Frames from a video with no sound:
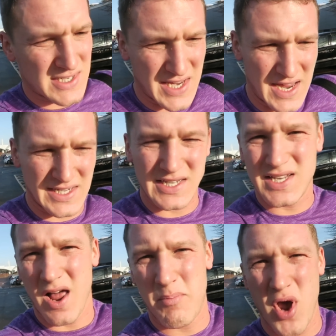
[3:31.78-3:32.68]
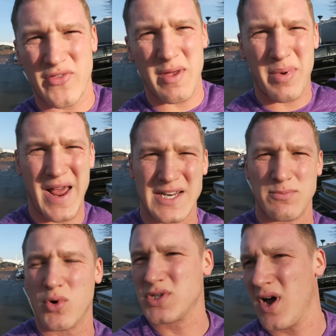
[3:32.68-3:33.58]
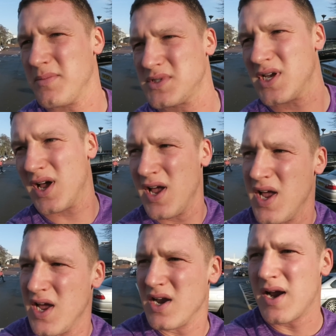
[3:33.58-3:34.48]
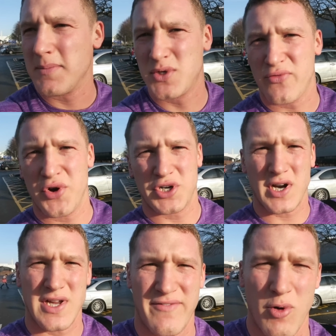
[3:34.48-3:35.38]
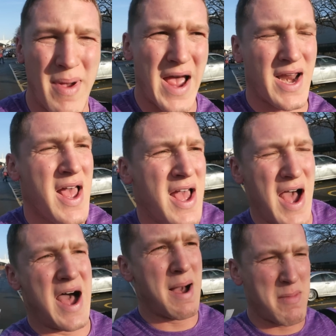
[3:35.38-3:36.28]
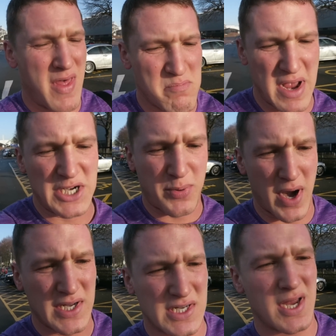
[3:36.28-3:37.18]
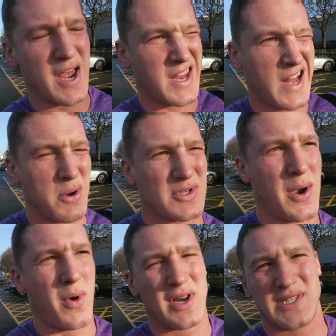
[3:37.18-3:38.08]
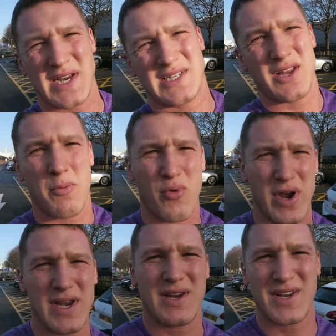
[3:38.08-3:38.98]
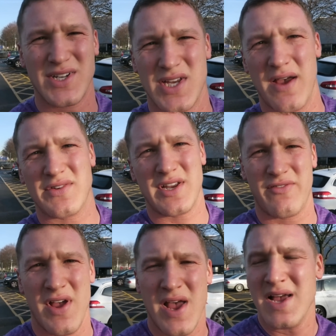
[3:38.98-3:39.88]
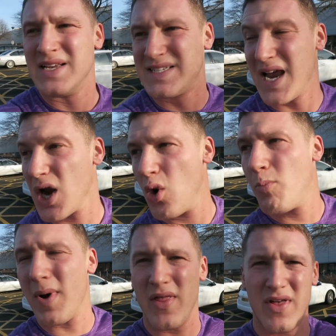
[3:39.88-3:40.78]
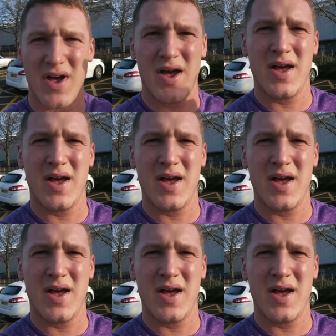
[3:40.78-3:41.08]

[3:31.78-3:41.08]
Cez's like birthday plans more time to come to fruition, because I feel bad. And then bench press again, it was like 160, so a pretty conservative single, but